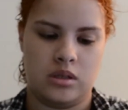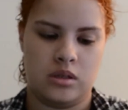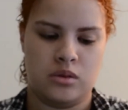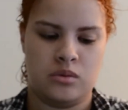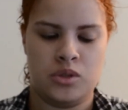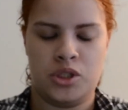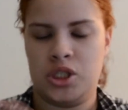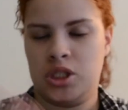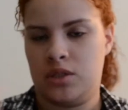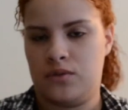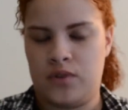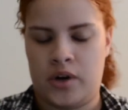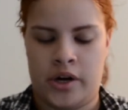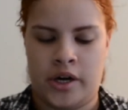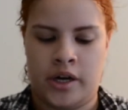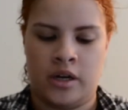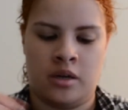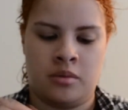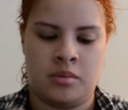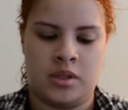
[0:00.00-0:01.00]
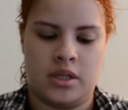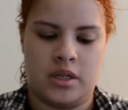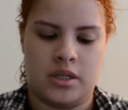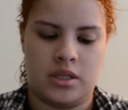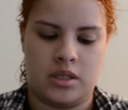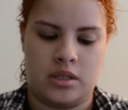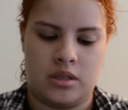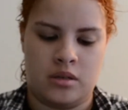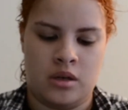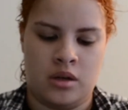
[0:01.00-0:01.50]
which is fine. I mean,
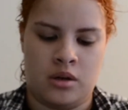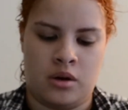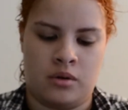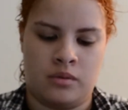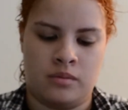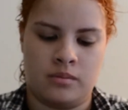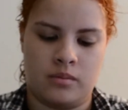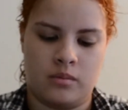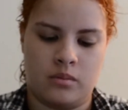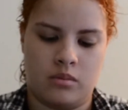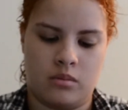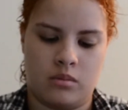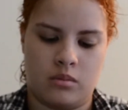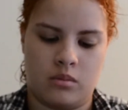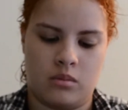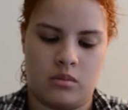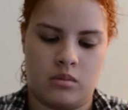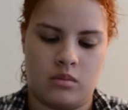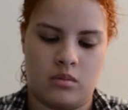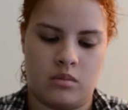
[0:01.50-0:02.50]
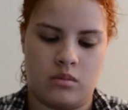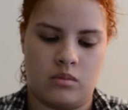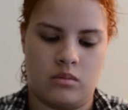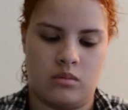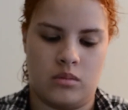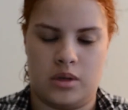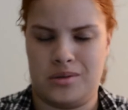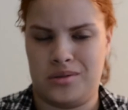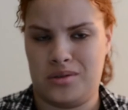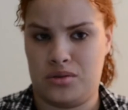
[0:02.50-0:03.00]
that's, you know,
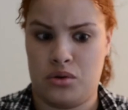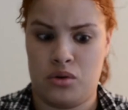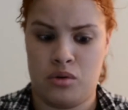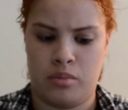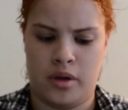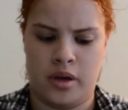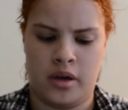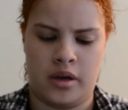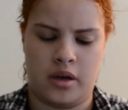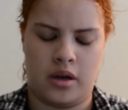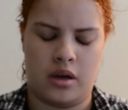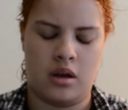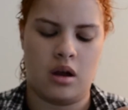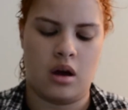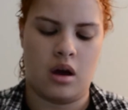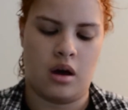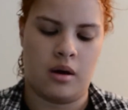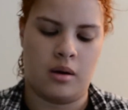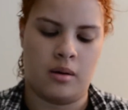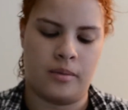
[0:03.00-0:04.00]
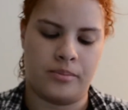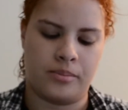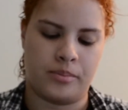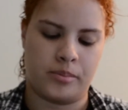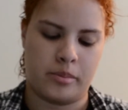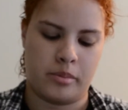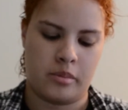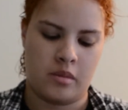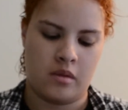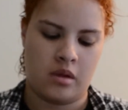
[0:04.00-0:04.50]
it's their blanket.
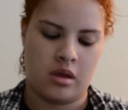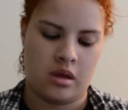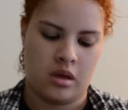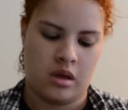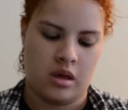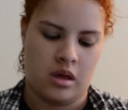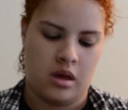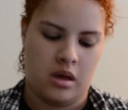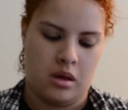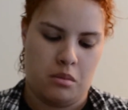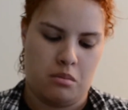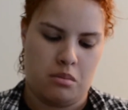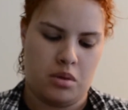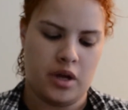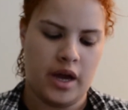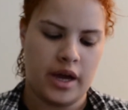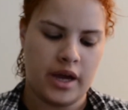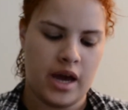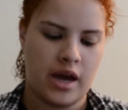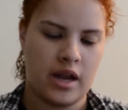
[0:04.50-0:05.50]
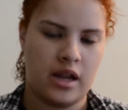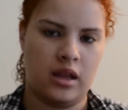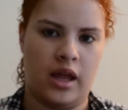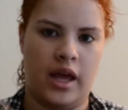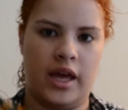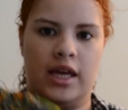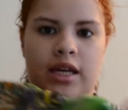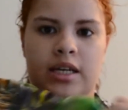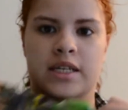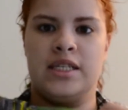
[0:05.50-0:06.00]
But I kind of
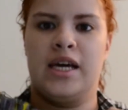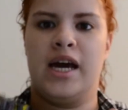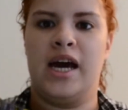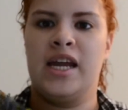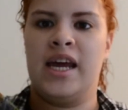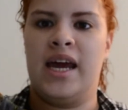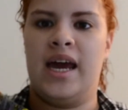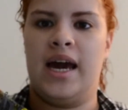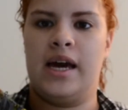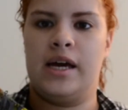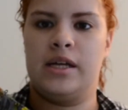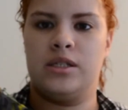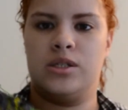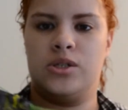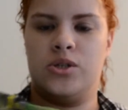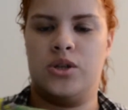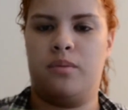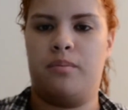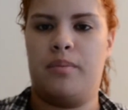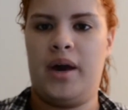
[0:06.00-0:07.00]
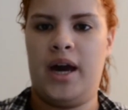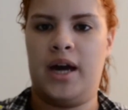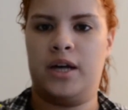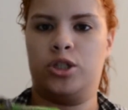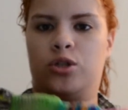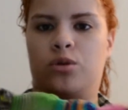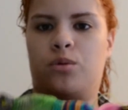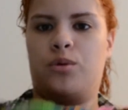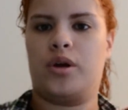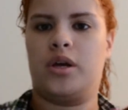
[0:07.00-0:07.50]
like it because it kind of adds to the
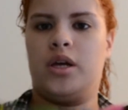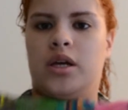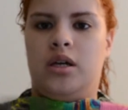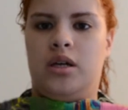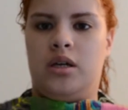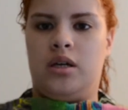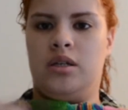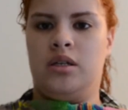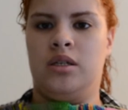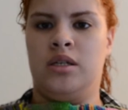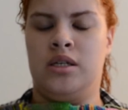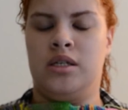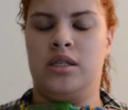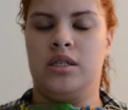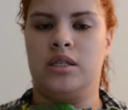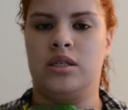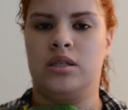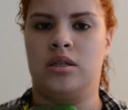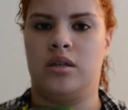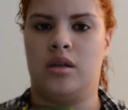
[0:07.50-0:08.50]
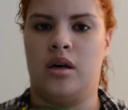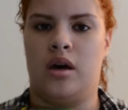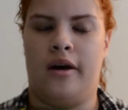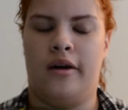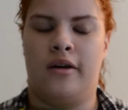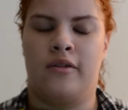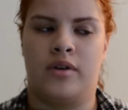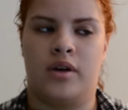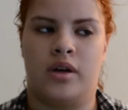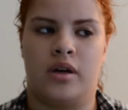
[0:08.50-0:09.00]
patchworkiness
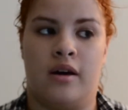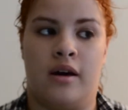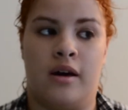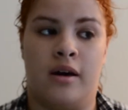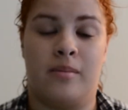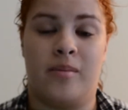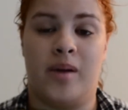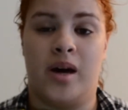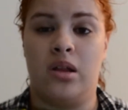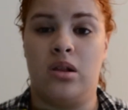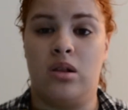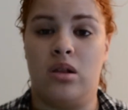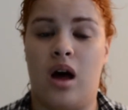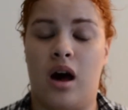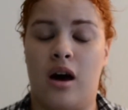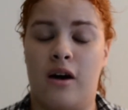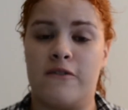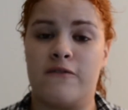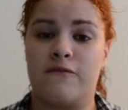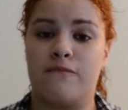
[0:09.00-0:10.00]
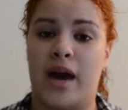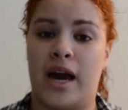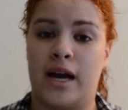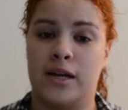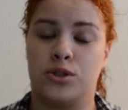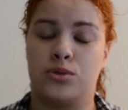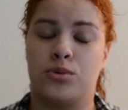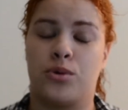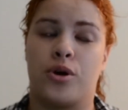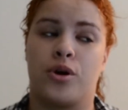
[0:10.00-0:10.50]
of it. I love
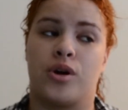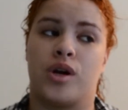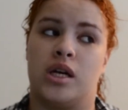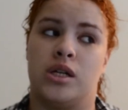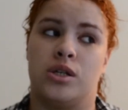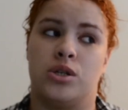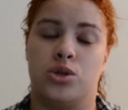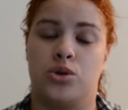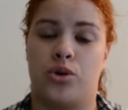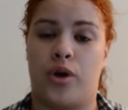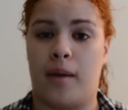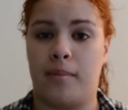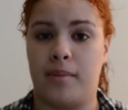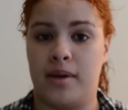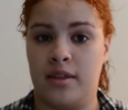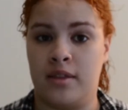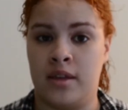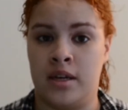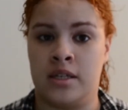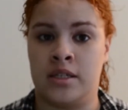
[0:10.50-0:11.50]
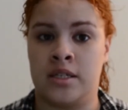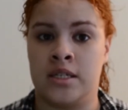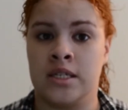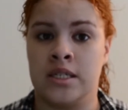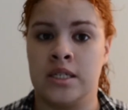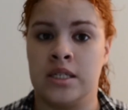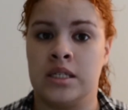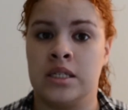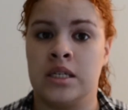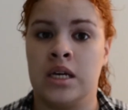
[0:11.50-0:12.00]
patchwork and scrappy things,
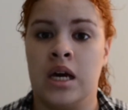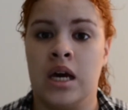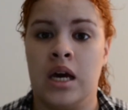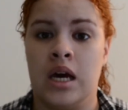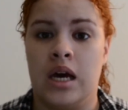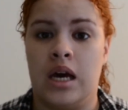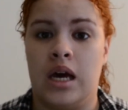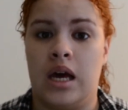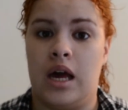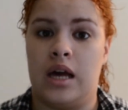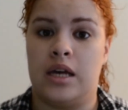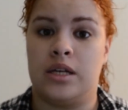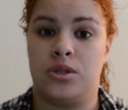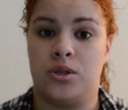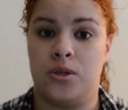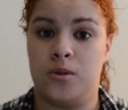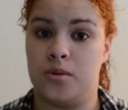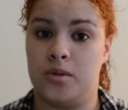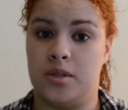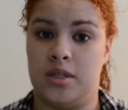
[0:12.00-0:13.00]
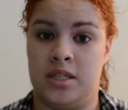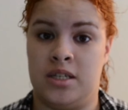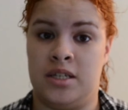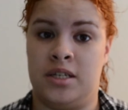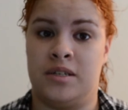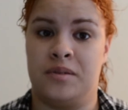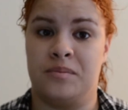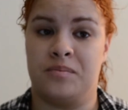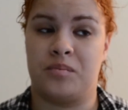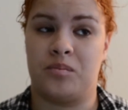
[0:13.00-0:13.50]
as you will
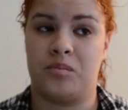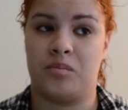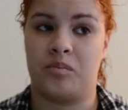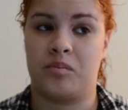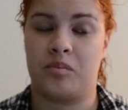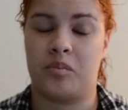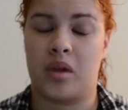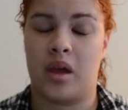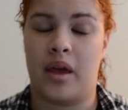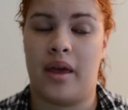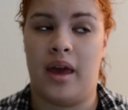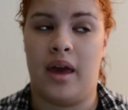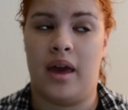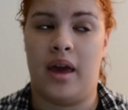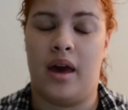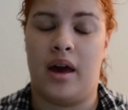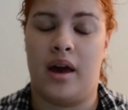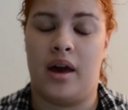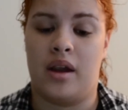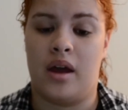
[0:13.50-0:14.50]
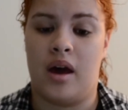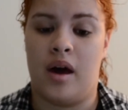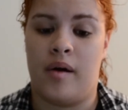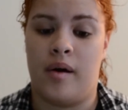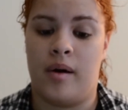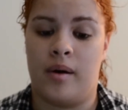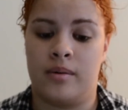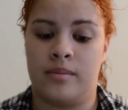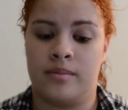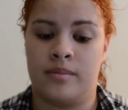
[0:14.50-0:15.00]
see. And
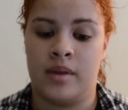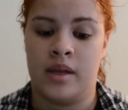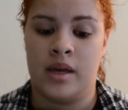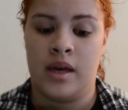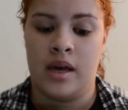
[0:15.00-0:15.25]
I